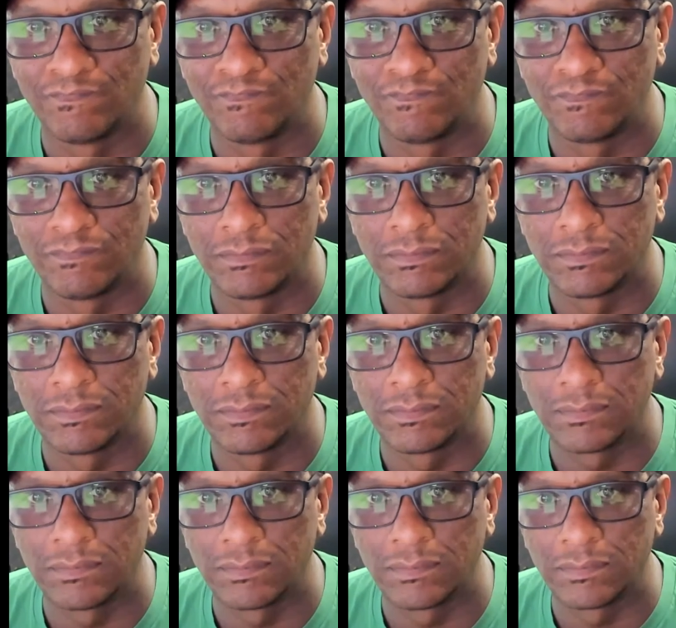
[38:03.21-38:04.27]

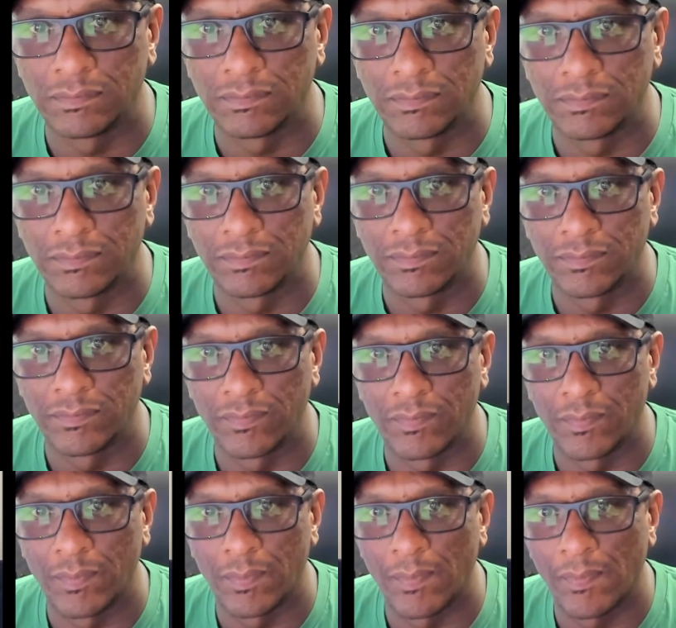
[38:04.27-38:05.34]

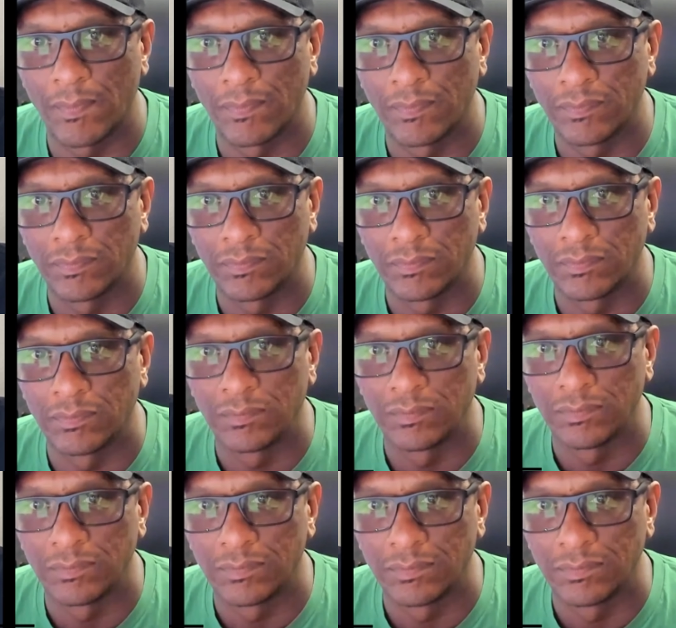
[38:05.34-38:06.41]

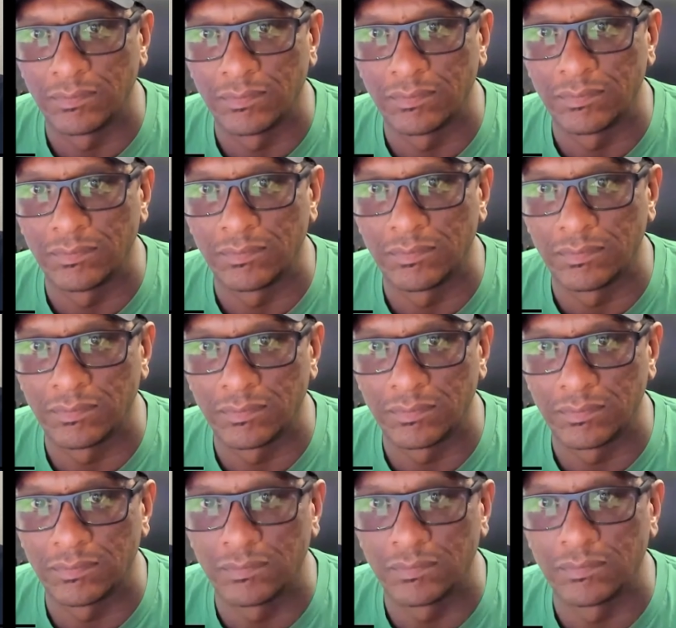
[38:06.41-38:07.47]

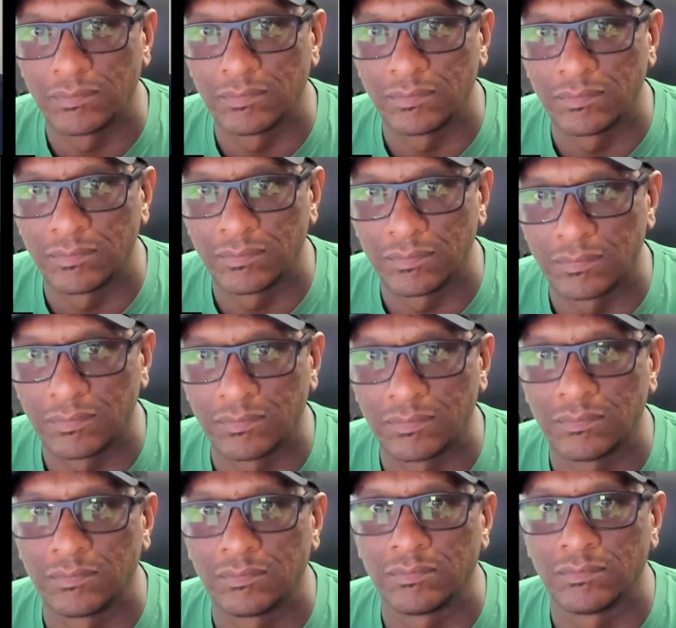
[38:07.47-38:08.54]

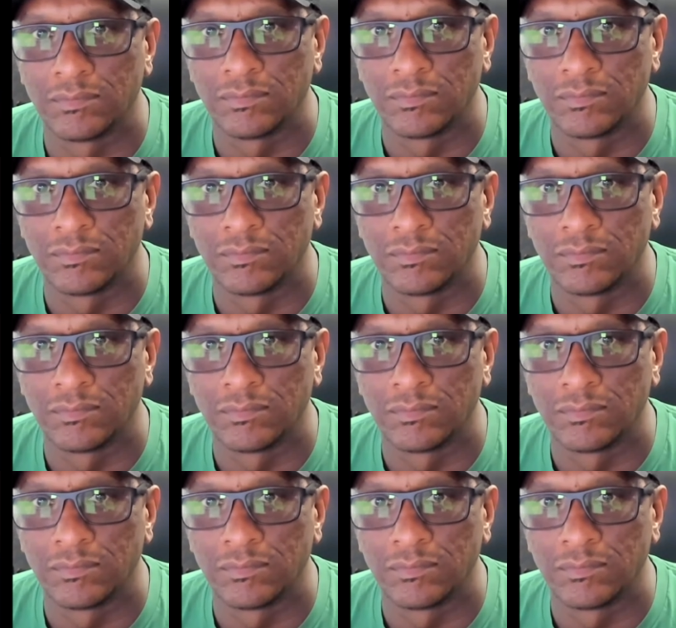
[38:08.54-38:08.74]
(not speaking)